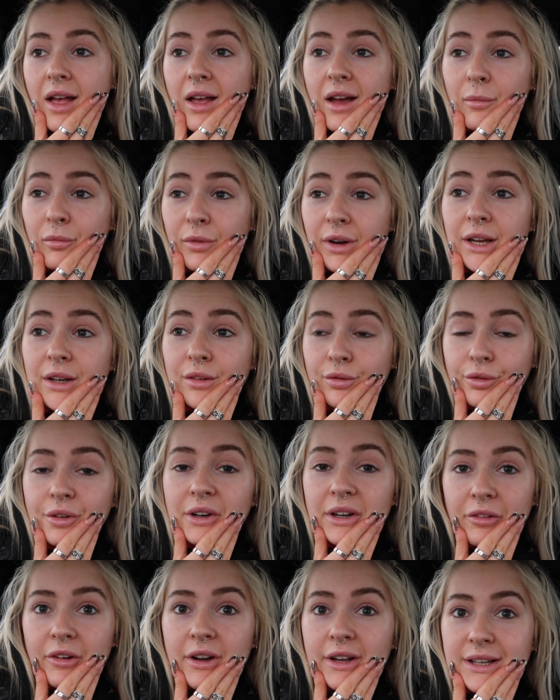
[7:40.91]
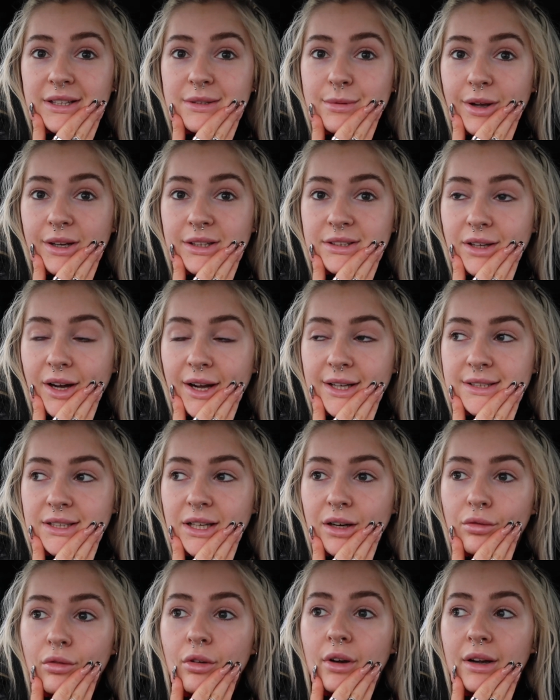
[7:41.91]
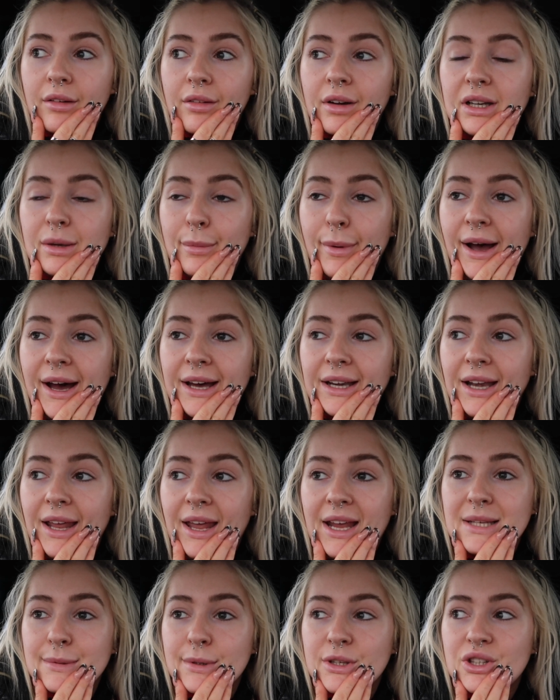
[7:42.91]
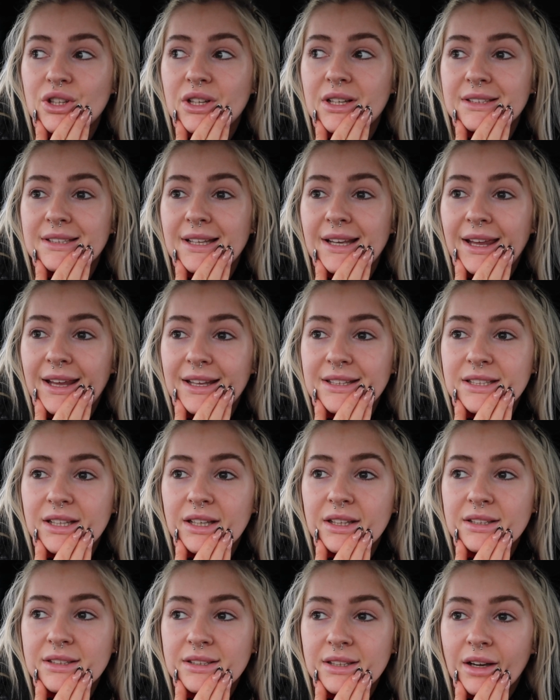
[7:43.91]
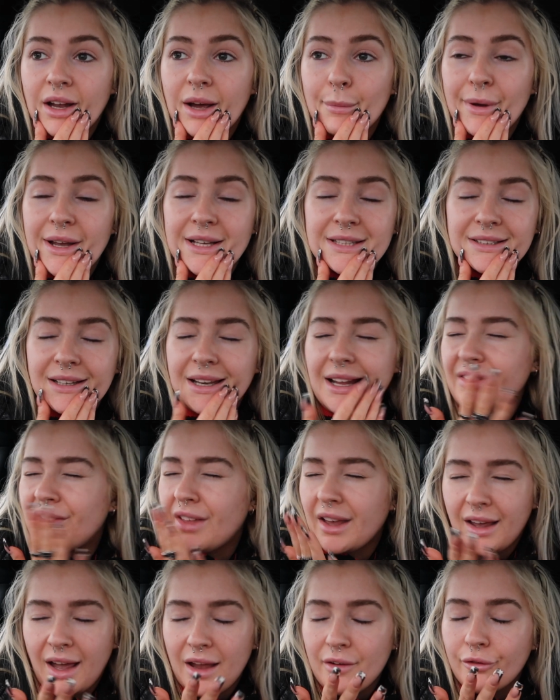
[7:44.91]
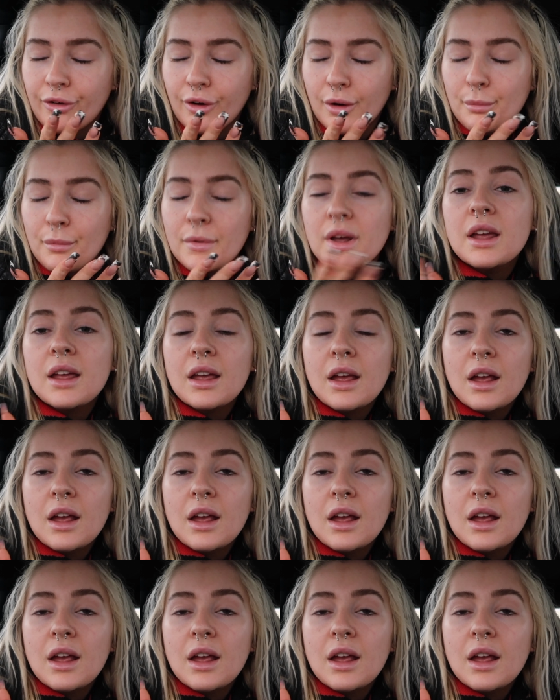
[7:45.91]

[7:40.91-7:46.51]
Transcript: um, it really, really gives me anxiety, like really, really badly, especially because they're kittens and like basically they came from